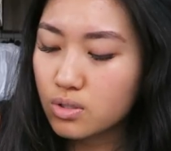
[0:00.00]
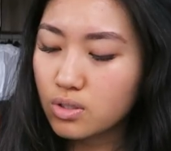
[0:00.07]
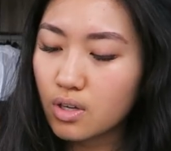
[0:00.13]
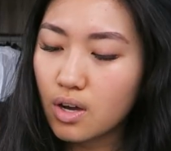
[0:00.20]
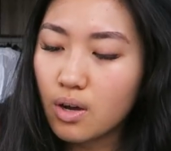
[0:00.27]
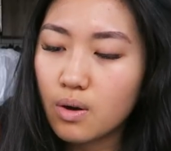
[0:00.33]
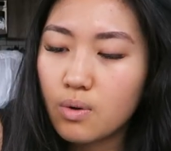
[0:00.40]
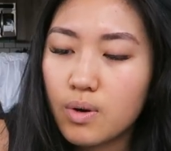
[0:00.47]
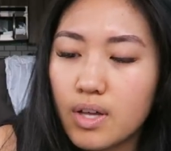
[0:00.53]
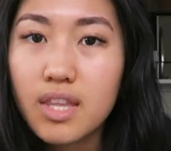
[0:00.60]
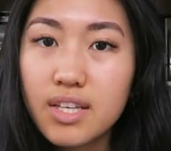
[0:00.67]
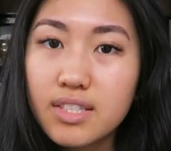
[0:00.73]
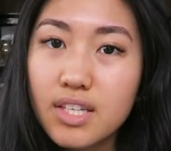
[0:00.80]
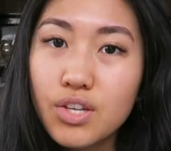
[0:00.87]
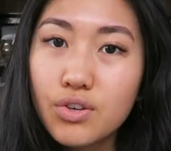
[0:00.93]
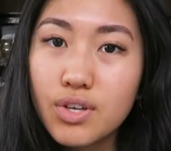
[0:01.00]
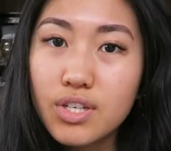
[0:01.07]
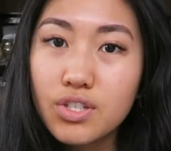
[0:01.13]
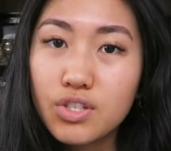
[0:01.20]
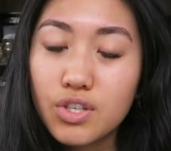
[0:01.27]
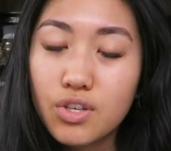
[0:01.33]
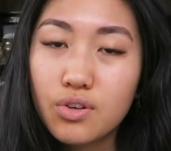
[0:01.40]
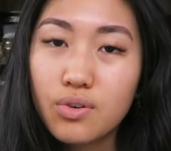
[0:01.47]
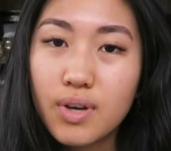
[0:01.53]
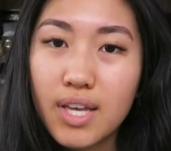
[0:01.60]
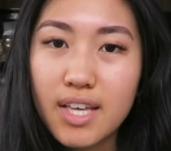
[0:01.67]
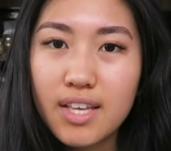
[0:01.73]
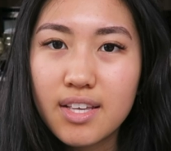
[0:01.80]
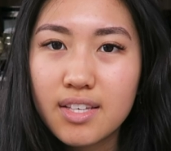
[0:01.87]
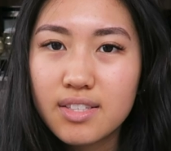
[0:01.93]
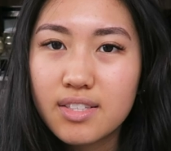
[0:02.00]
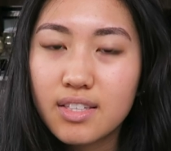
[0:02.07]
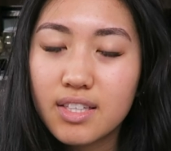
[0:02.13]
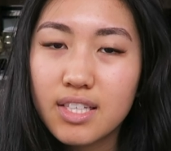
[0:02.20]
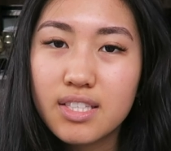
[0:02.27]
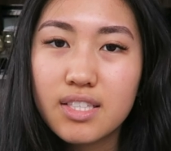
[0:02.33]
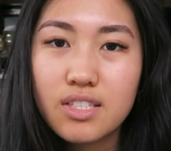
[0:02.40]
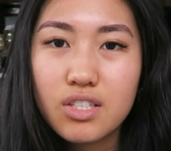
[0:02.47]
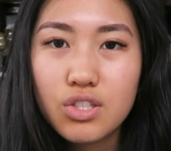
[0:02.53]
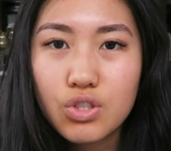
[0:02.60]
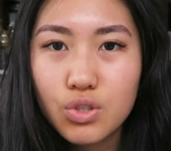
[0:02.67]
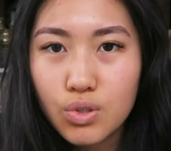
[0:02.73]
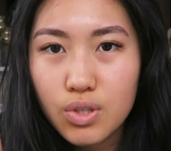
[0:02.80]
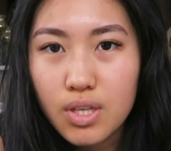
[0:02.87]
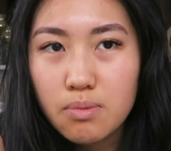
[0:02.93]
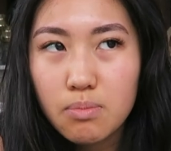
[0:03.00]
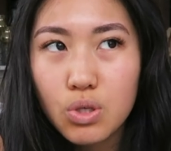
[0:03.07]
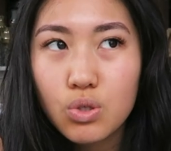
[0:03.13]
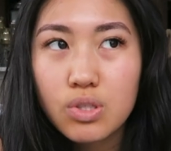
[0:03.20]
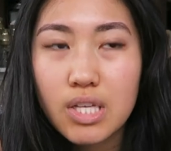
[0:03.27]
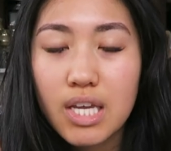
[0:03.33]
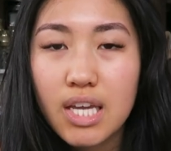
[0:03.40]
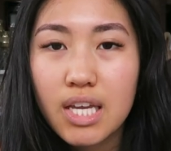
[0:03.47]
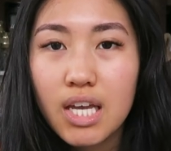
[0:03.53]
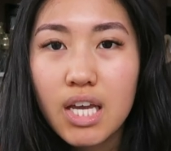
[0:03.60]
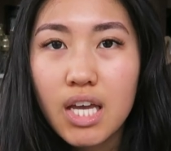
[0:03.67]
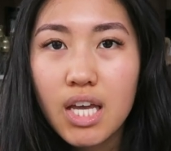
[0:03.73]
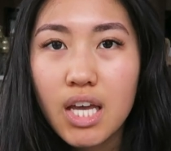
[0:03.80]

So things that you can do is listen to soothing music.